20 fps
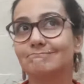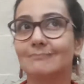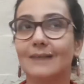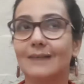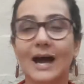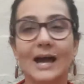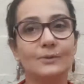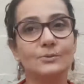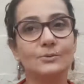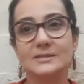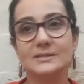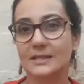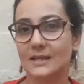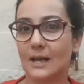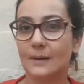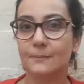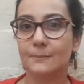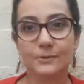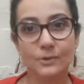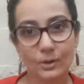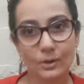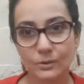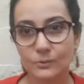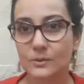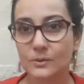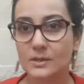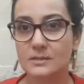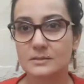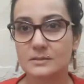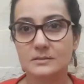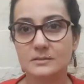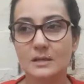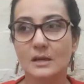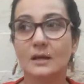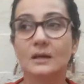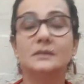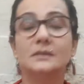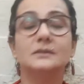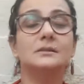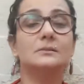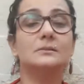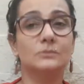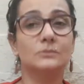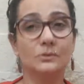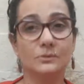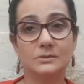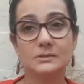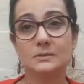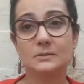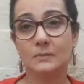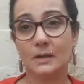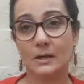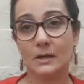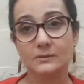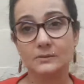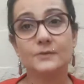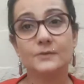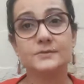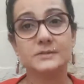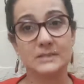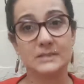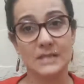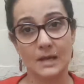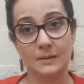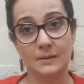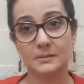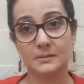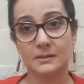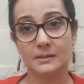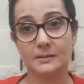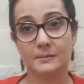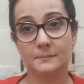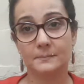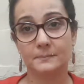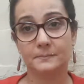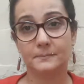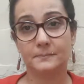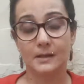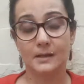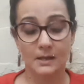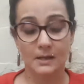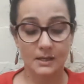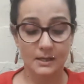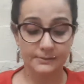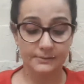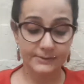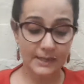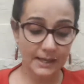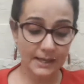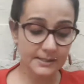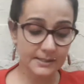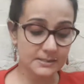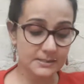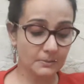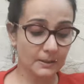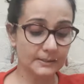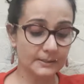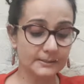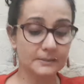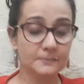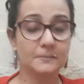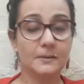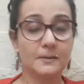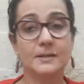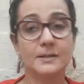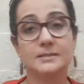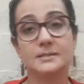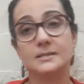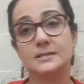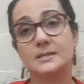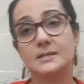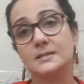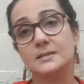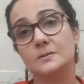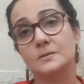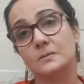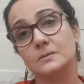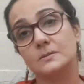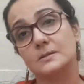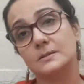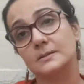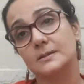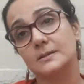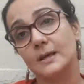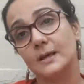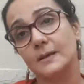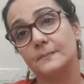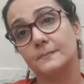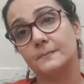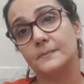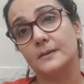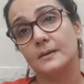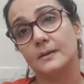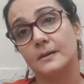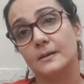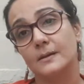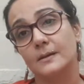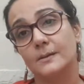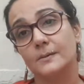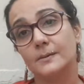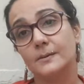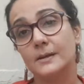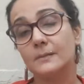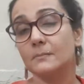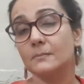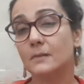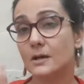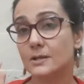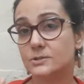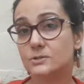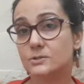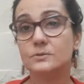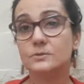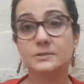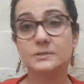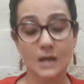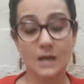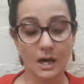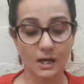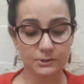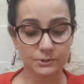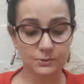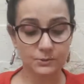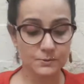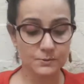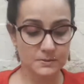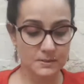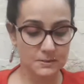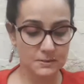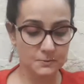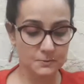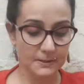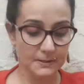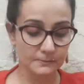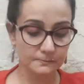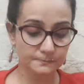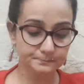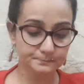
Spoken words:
I would say Capricorn wins the most amount of stamina. That is why that Mars is exalted there. Okay, Mars rules Dhatus as well.